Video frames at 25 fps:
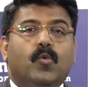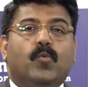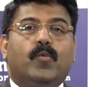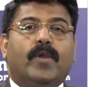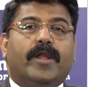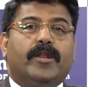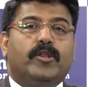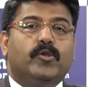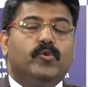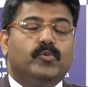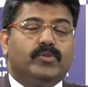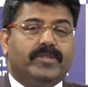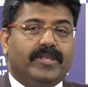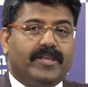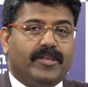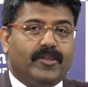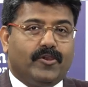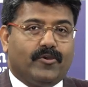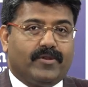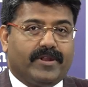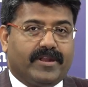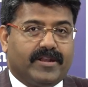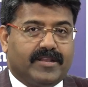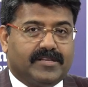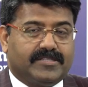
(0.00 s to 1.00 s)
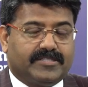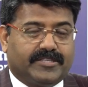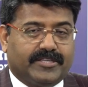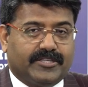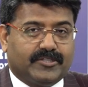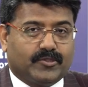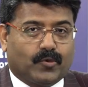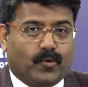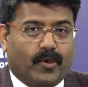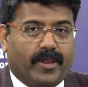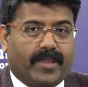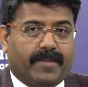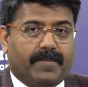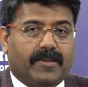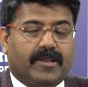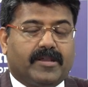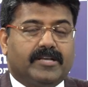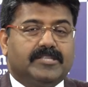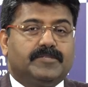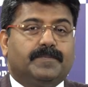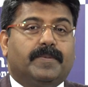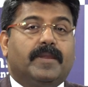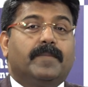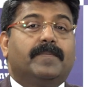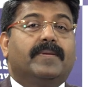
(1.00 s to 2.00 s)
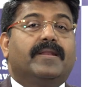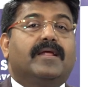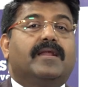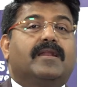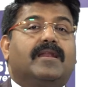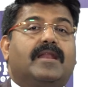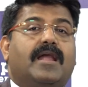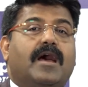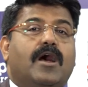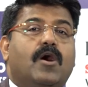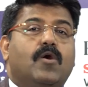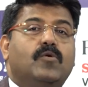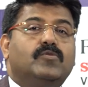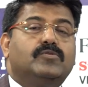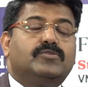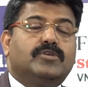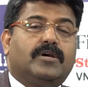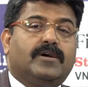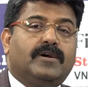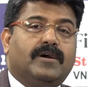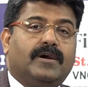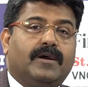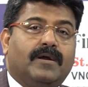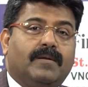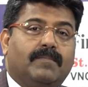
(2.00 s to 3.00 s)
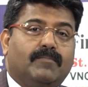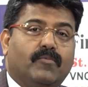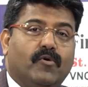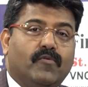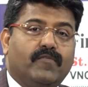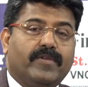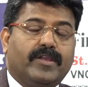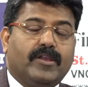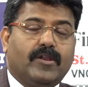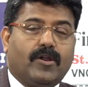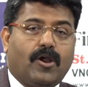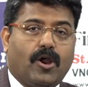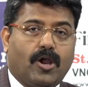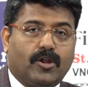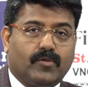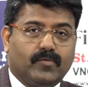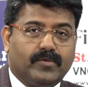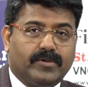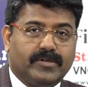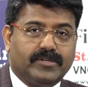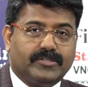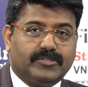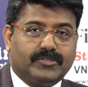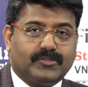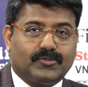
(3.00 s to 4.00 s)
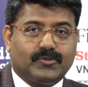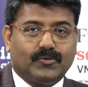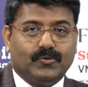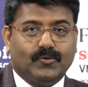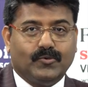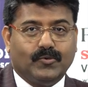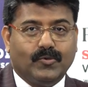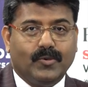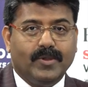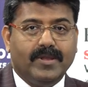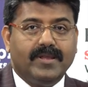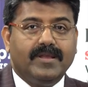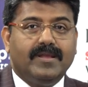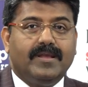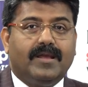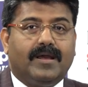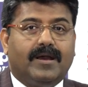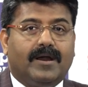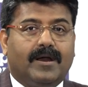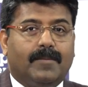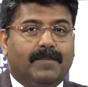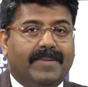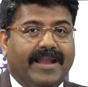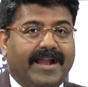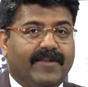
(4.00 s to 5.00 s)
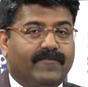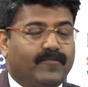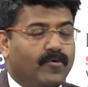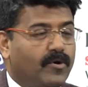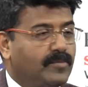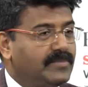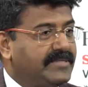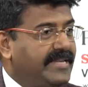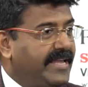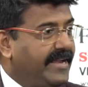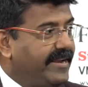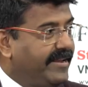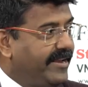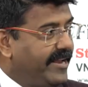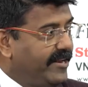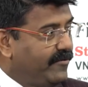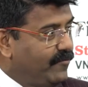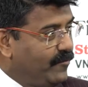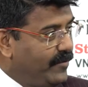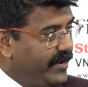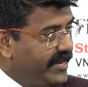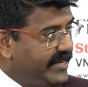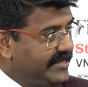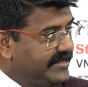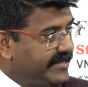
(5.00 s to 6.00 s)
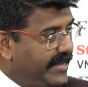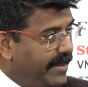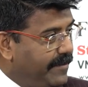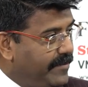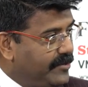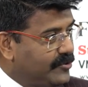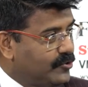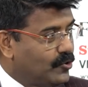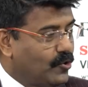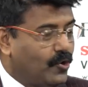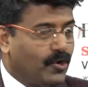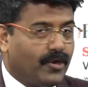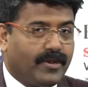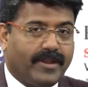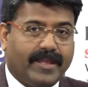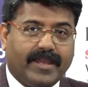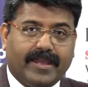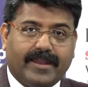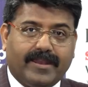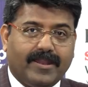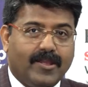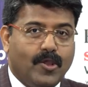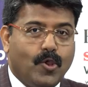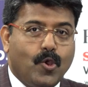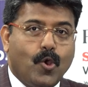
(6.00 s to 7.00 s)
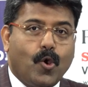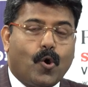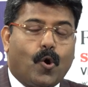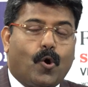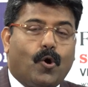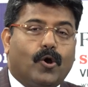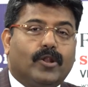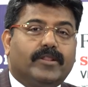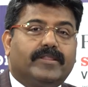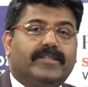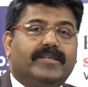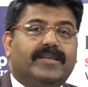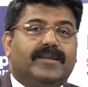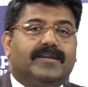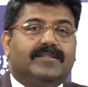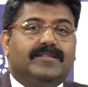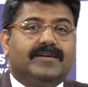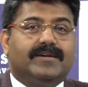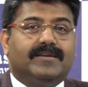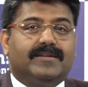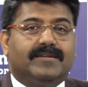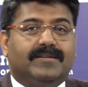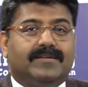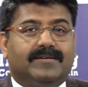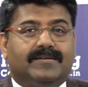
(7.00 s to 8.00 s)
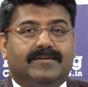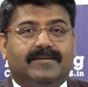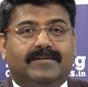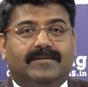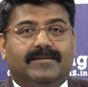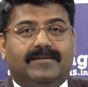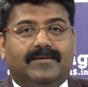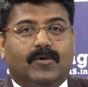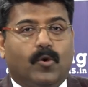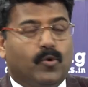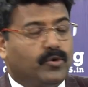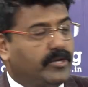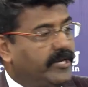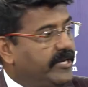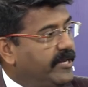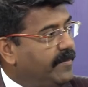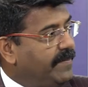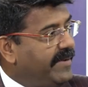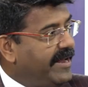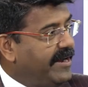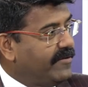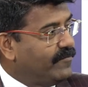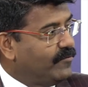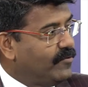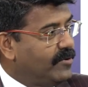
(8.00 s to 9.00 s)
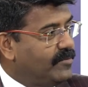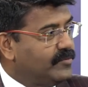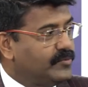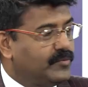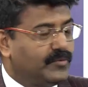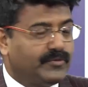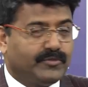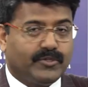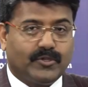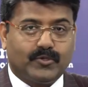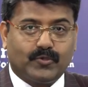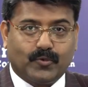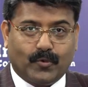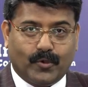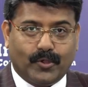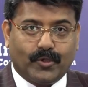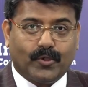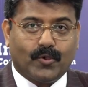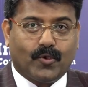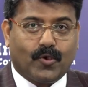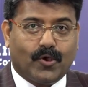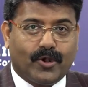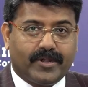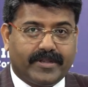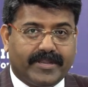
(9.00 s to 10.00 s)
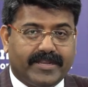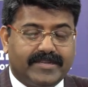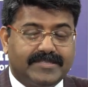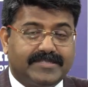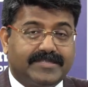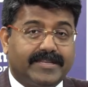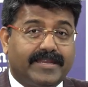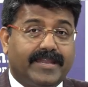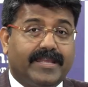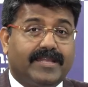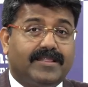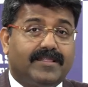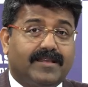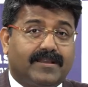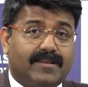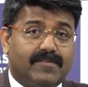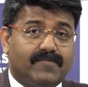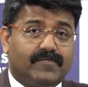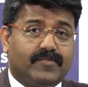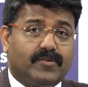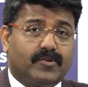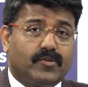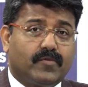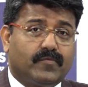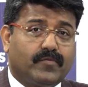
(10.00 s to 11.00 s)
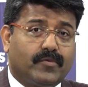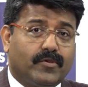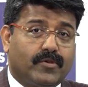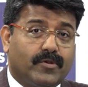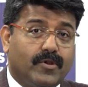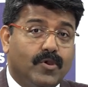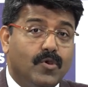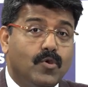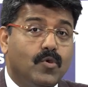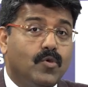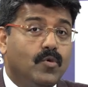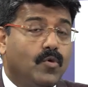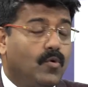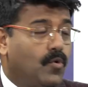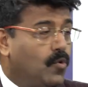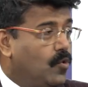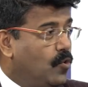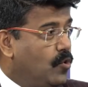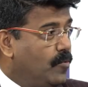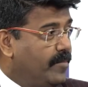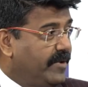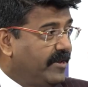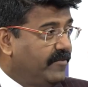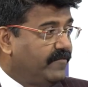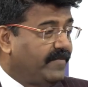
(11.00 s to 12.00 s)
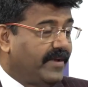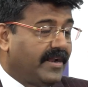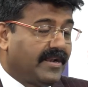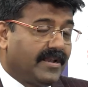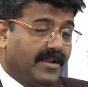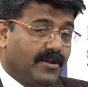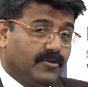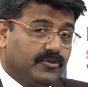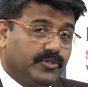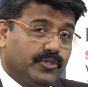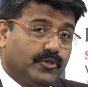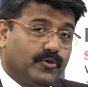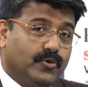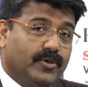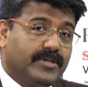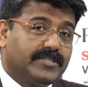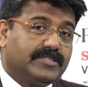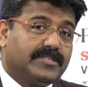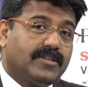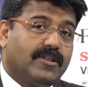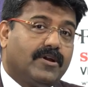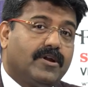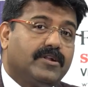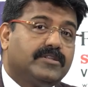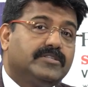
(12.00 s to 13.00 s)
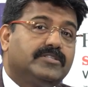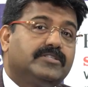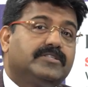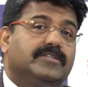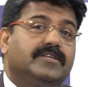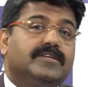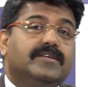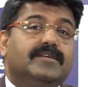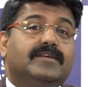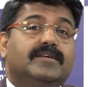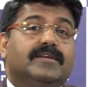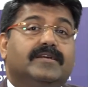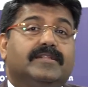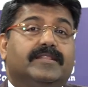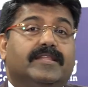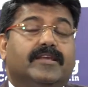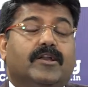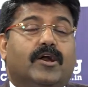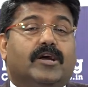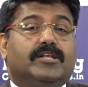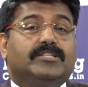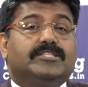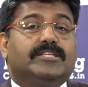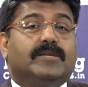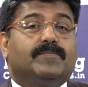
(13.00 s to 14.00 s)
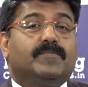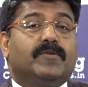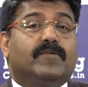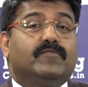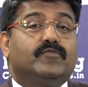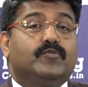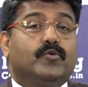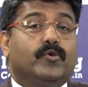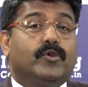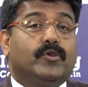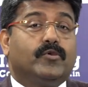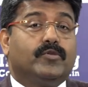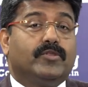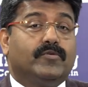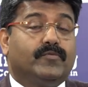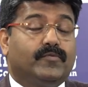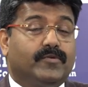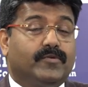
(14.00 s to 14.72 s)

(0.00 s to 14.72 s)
Where do you think your industry is going? Because people are now moving onwards to platforms like Netflix, Amazon, and all the other OTT platforms which are showing you content sitting in the comfort of your home. In fact, now Jio has launched the concept of showing you the